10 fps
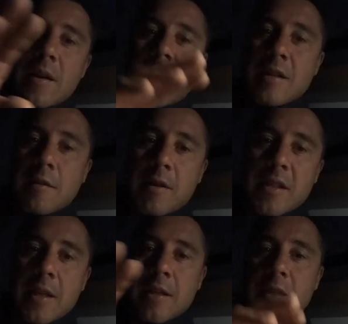
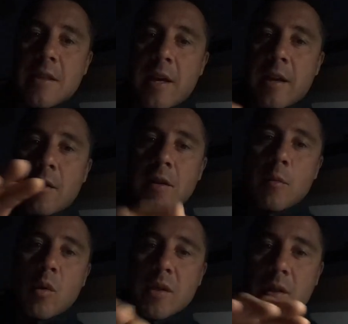Azores anticyclone it
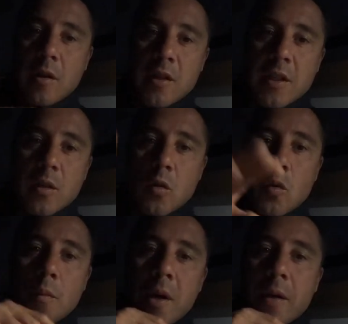was cut in two
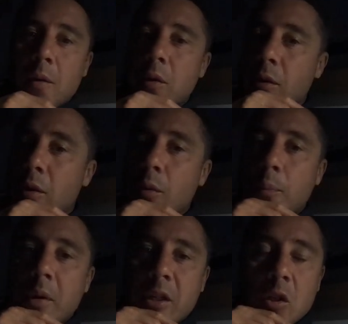by a low
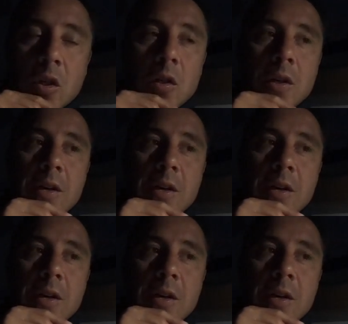pressure